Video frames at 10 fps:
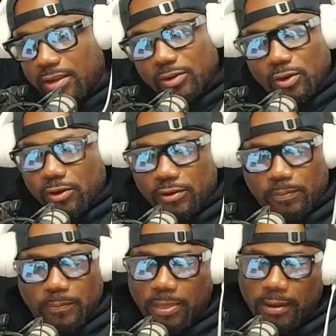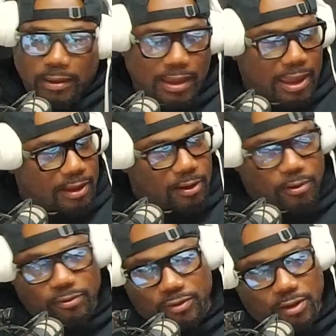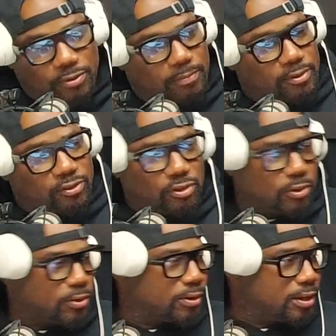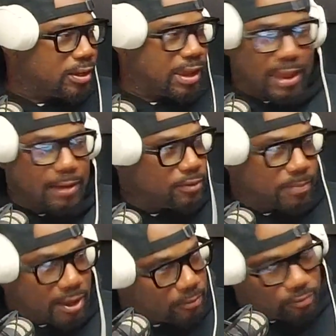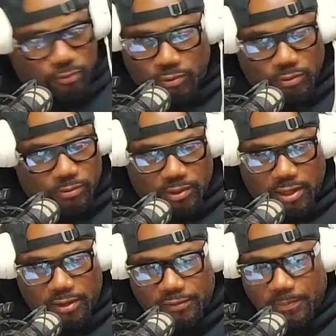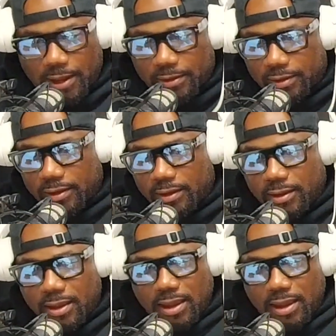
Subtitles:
You know, he had Arizona, Missouri. Everybody was recruiting Lance back then.